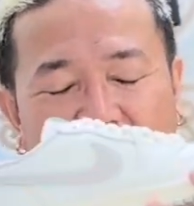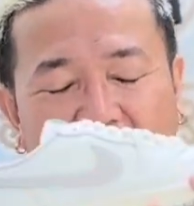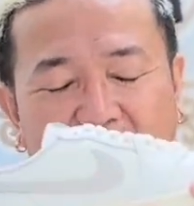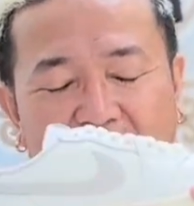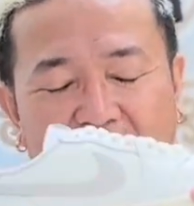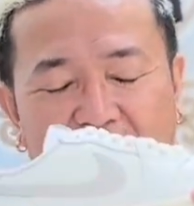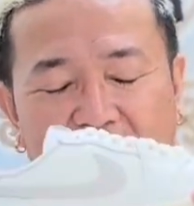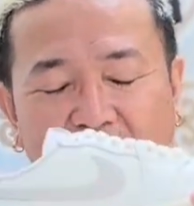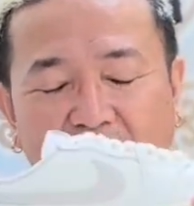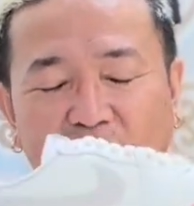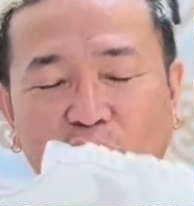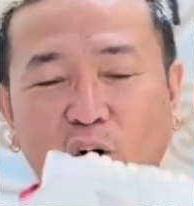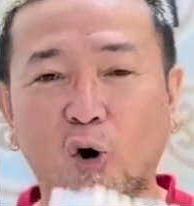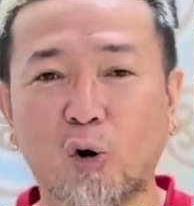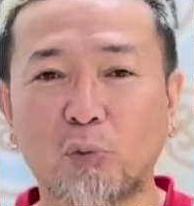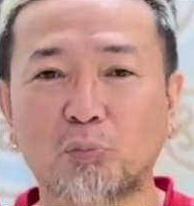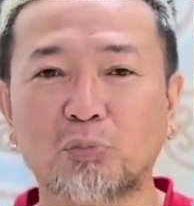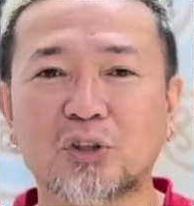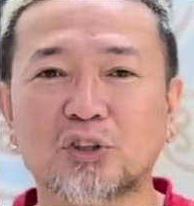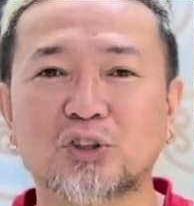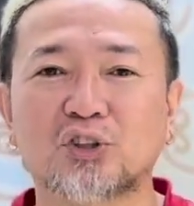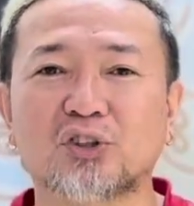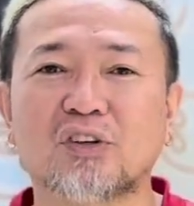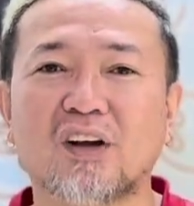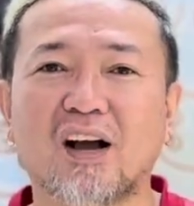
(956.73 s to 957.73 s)
And I
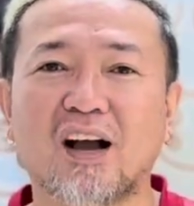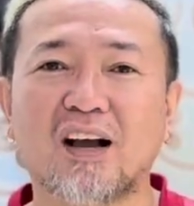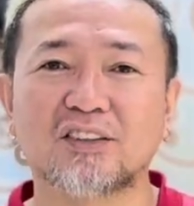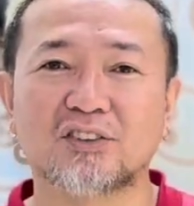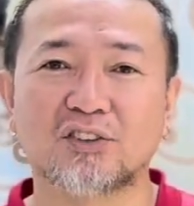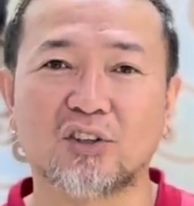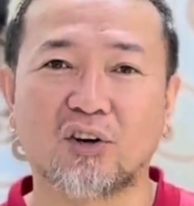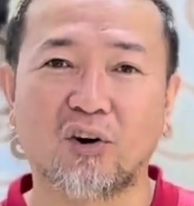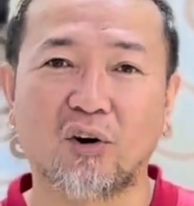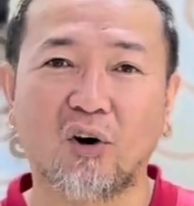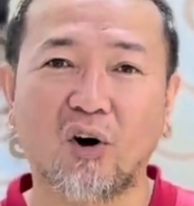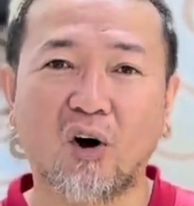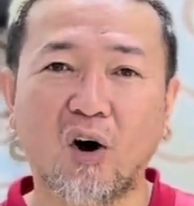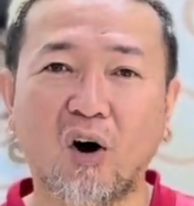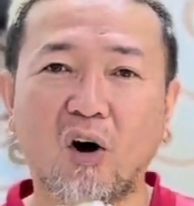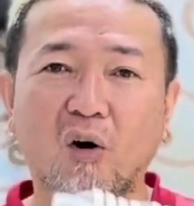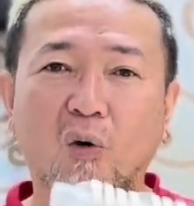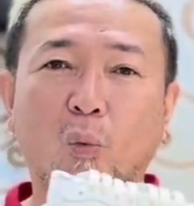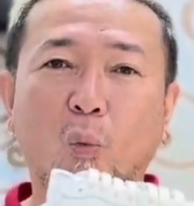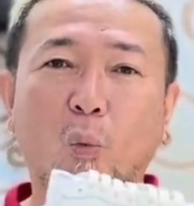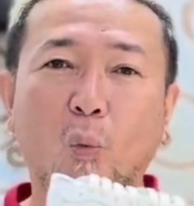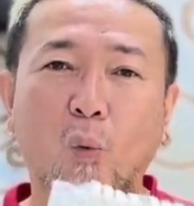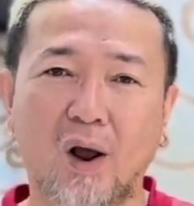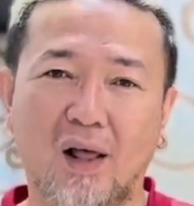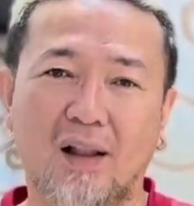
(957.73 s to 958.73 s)
hope that you guys are
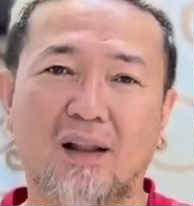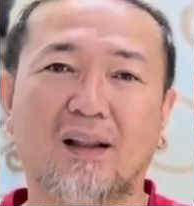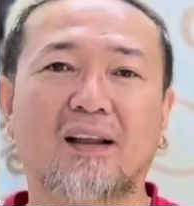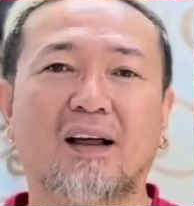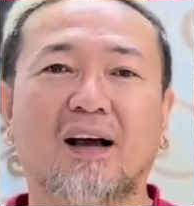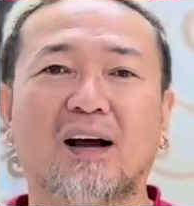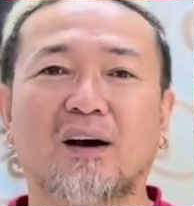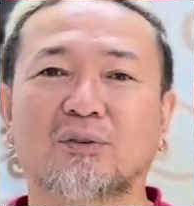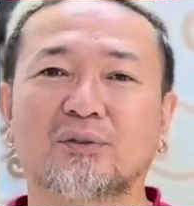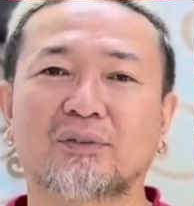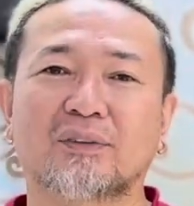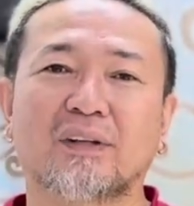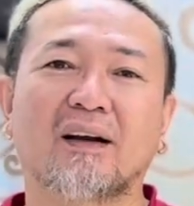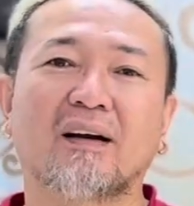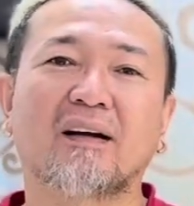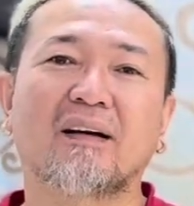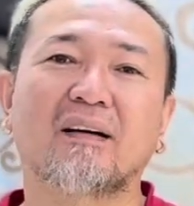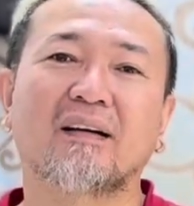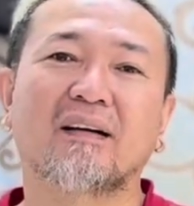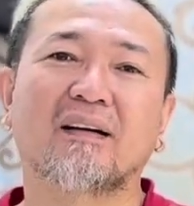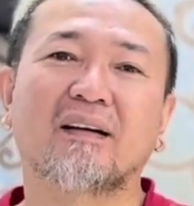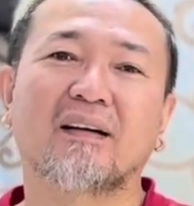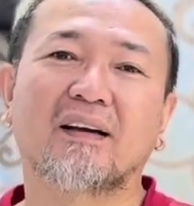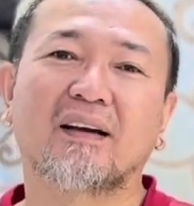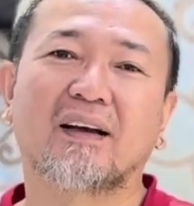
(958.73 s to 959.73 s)
all well out
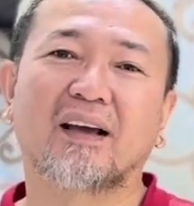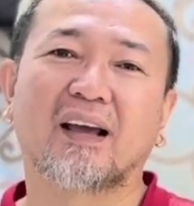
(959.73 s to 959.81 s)
there.